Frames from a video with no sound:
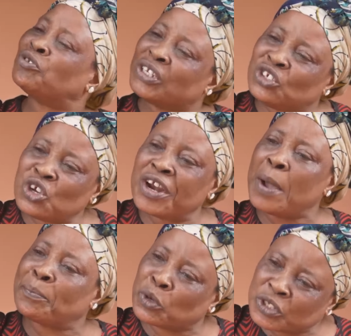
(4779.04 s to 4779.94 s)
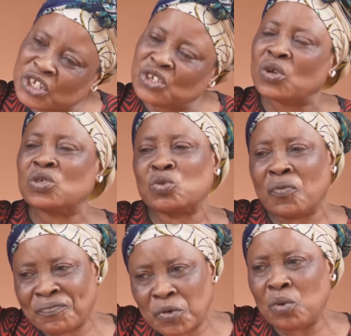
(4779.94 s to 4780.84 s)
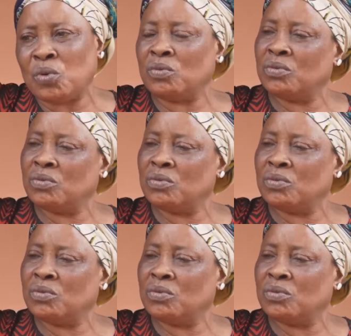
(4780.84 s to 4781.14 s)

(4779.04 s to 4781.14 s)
traditional procedures to follow,